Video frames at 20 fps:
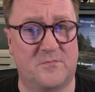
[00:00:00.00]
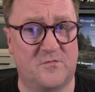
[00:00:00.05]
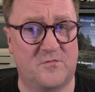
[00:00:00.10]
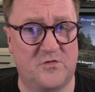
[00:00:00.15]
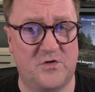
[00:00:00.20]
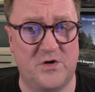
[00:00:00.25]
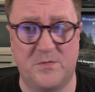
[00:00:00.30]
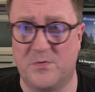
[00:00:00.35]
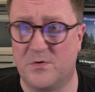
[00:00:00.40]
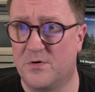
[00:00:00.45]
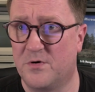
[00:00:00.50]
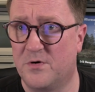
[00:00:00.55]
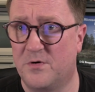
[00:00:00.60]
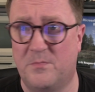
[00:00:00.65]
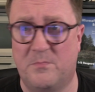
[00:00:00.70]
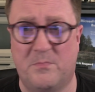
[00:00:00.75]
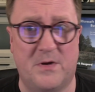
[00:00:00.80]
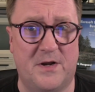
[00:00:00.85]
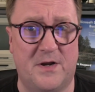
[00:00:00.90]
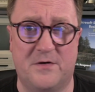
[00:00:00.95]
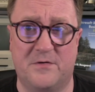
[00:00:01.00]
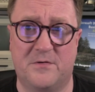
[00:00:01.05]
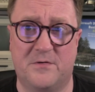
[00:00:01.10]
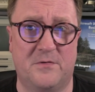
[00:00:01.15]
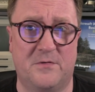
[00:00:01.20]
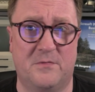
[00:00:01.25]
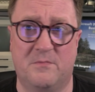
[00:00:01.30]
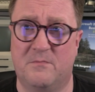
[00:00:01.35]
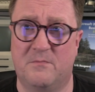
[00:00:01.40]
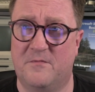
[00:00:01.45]
cheaper,
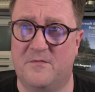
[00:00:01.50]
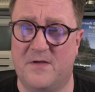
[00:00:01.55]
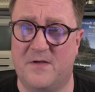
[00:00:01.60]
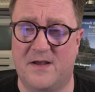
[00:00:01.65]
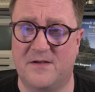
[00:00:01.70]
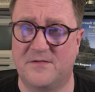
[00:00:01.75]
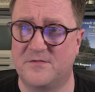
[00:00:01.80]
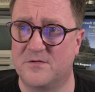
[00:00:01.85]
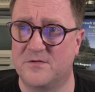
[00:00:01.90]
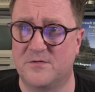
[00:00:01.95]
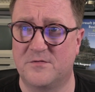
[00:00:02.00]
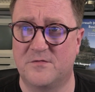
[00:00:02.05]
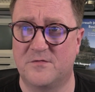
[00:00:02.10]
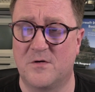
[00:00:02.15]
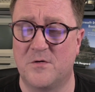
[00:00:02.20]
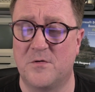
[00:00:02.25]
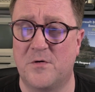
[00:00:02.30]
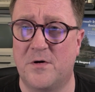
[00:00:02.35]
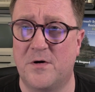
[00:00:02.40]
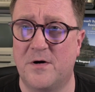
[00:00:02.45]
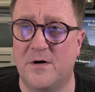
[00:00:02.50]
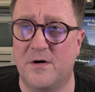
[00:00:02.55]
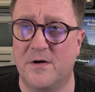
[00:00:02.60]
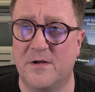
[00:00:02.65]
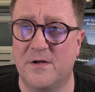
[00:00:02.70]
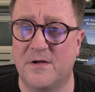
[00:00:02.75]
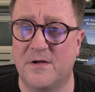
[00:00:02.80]
better, faster, slower.